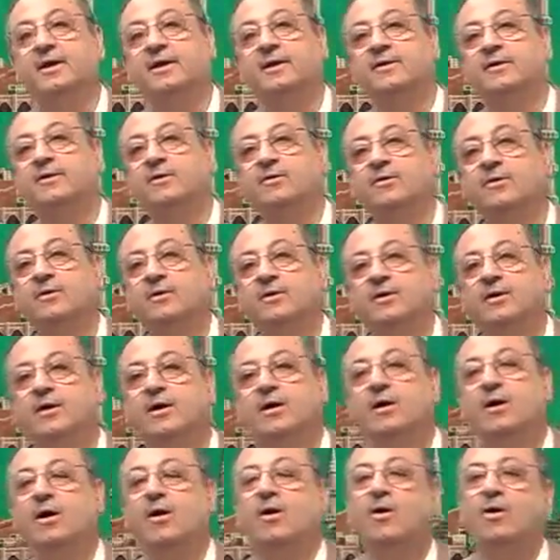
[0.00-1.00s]
You know,
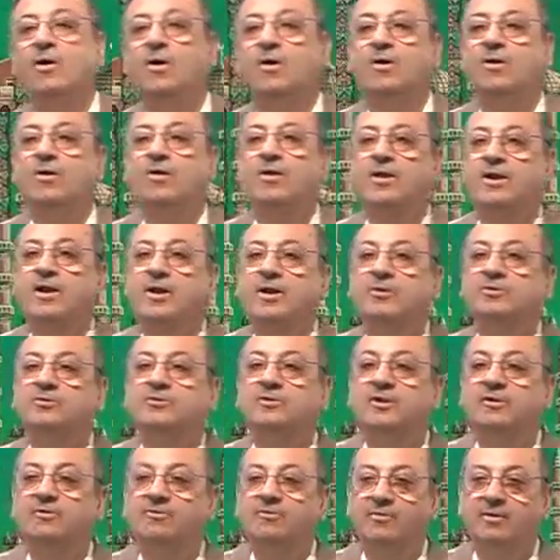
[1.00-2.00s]
all around
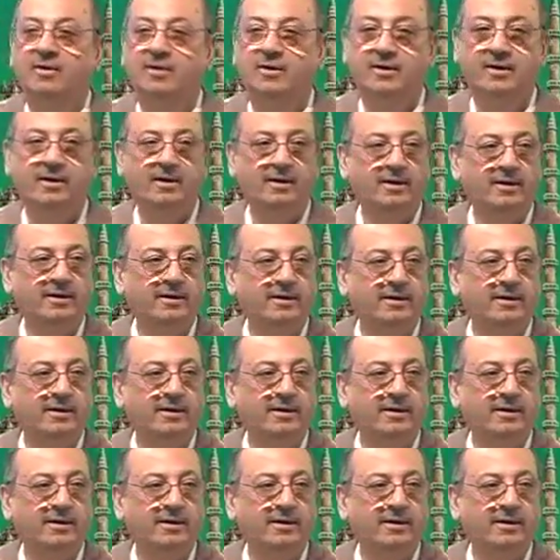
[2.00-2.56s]
the world,